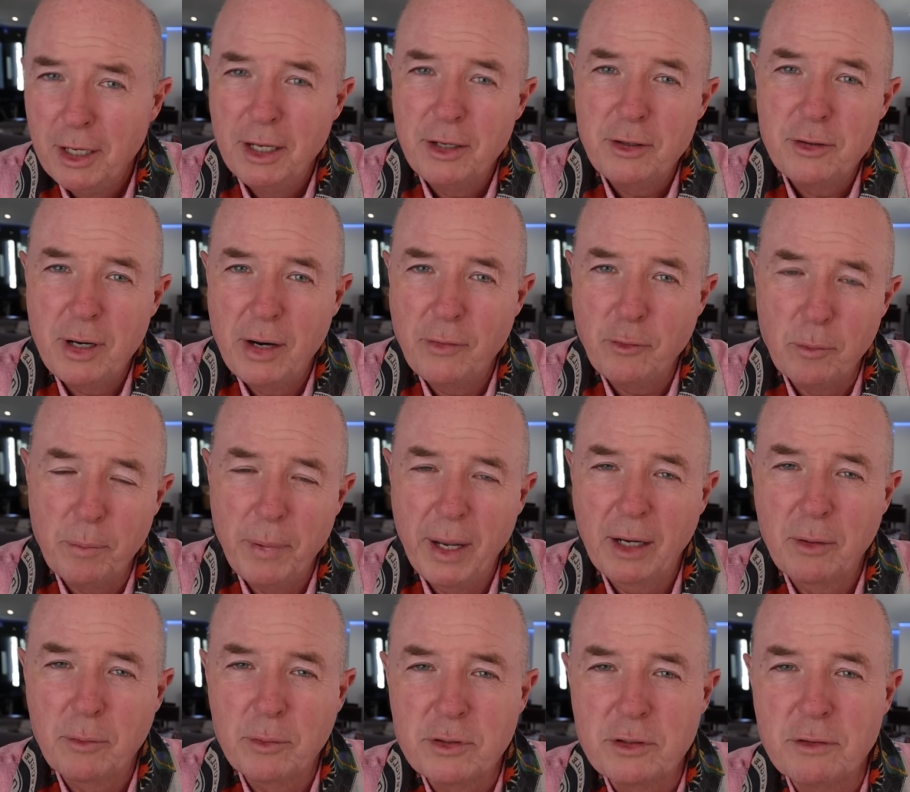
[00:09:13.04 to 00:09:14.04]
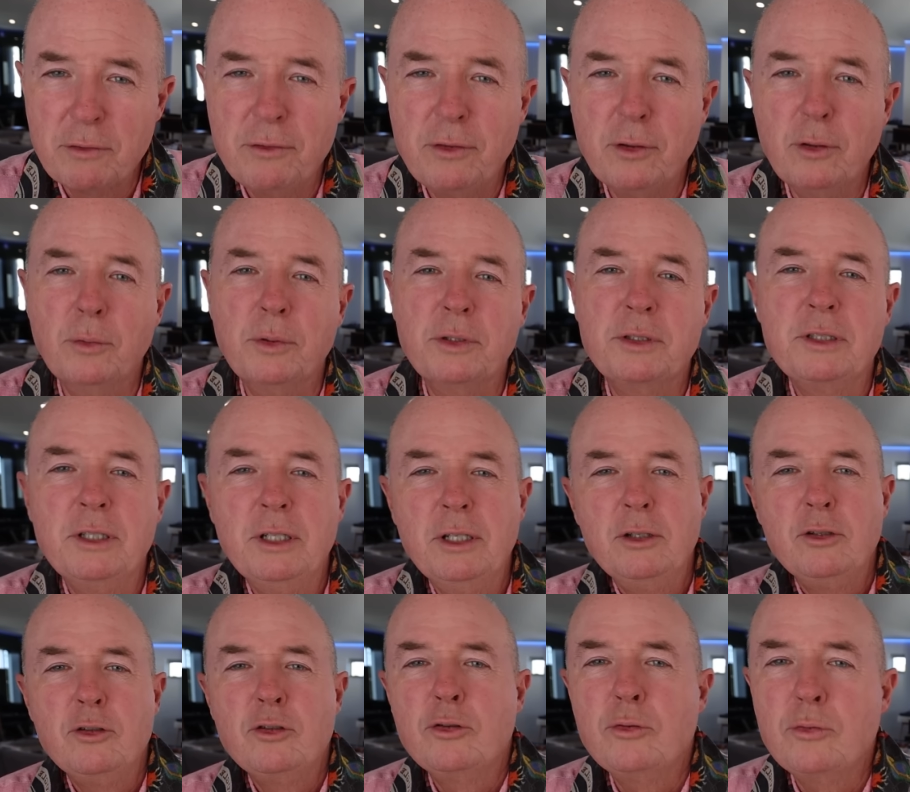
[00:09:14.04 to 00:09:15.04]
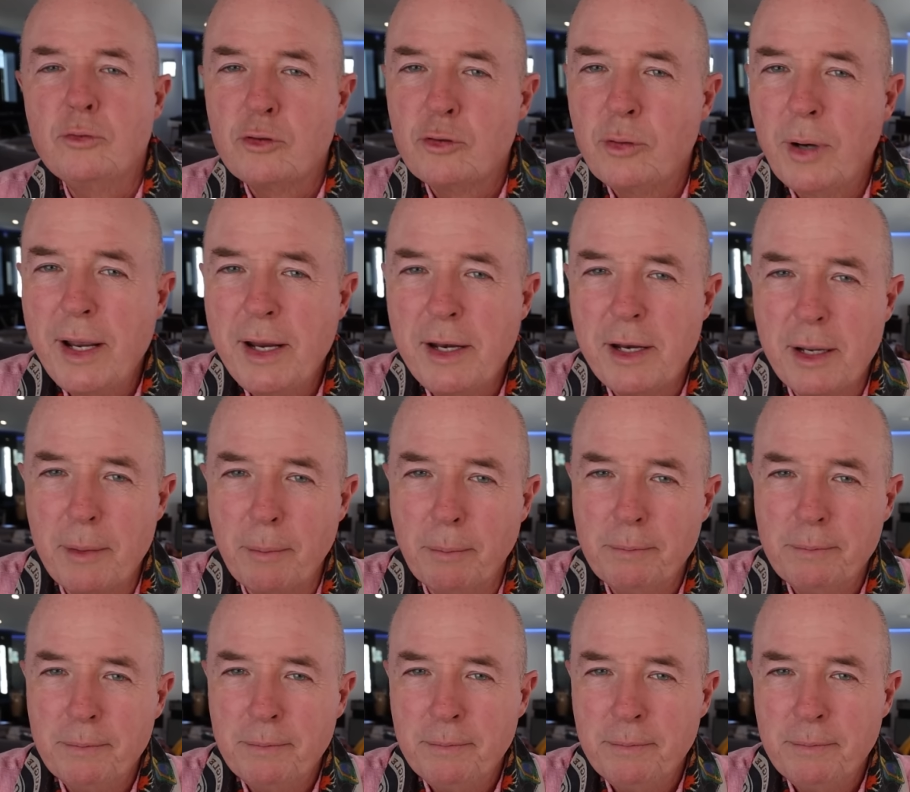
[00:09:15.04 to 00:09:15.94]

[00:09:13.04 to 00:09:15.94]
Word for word: and travel backwards and forwards to train him.